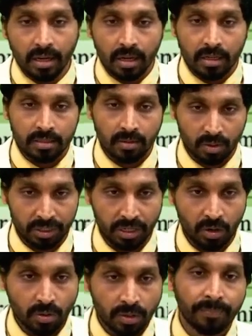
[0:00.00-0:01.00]
sort it
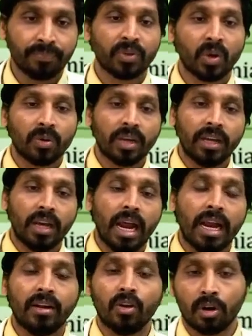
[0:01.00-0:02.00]
out, okay,
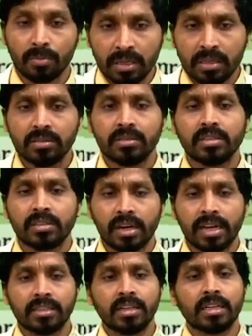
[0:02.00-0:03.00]
and normal
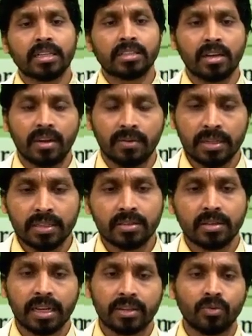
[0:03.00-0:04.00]
triacylglycerol levels
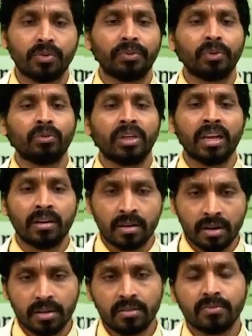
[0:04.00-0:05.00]
like 250 to
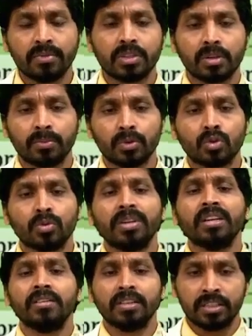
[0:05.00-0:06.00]
300, which is supposed to
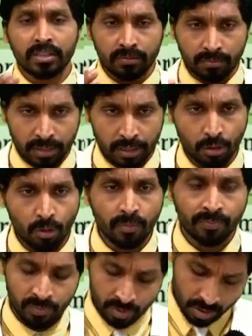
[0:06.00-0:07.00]
be, which is very low.
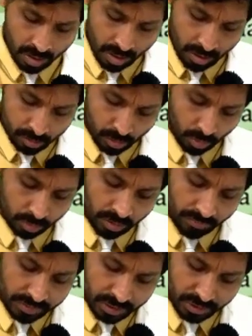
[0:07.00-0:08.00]
So, the
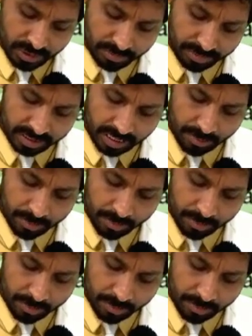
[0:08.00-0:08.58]
physician prescribed